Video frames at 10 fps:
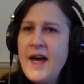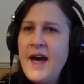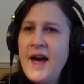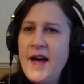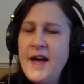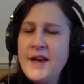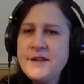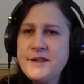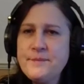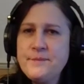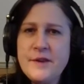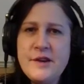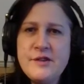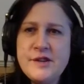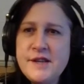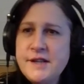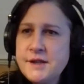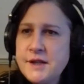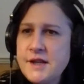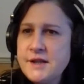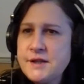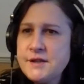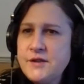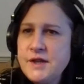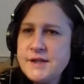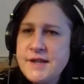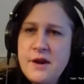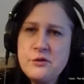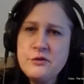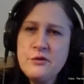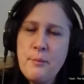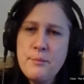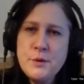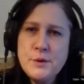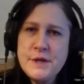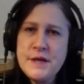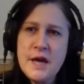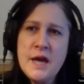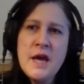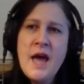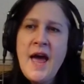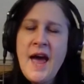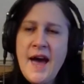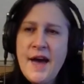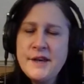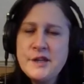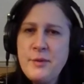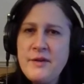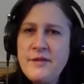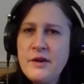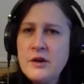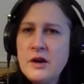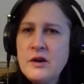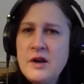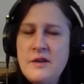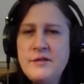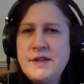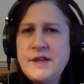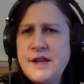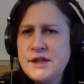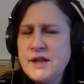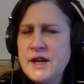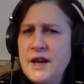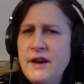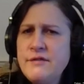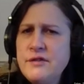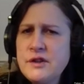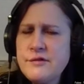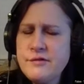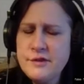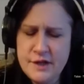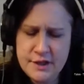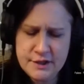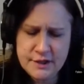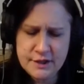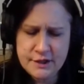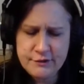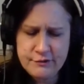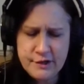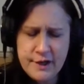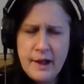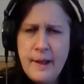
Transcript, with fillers: And here it is. It's the sound of music. And it's by Falco. This is actually a live version from 1993.